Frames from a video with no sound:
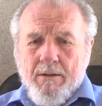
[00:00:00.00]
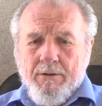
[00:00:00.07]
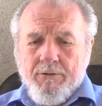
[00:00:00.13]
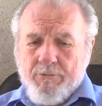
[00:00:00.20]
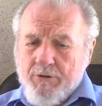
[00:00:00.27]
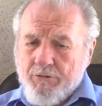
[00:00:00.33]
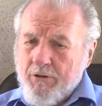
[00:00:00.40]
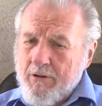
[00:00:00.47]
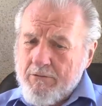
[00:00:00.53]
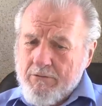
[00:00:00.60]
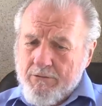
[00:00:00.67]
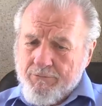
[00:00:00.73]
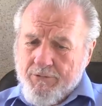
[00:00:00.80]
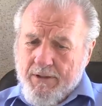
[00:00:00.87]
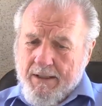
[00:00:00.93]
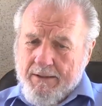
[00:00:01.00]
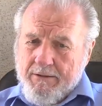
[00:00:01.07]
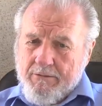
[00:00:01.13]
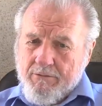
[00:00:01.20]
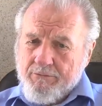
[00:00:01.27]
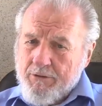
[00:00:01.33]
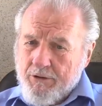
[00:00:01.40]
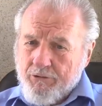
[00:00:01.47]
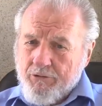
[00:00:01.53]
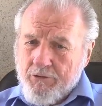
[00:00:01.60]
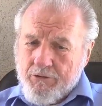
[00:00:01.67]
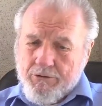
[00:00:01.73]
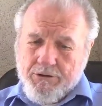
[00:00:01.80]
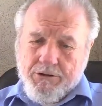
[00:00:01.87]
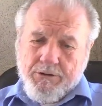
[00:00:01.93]
The result of that
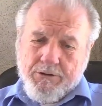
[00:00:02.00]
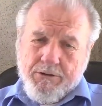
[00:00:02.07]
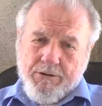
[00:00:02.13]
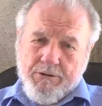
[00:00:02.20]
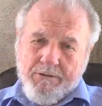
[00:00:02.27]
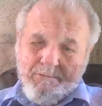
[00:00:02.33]
research,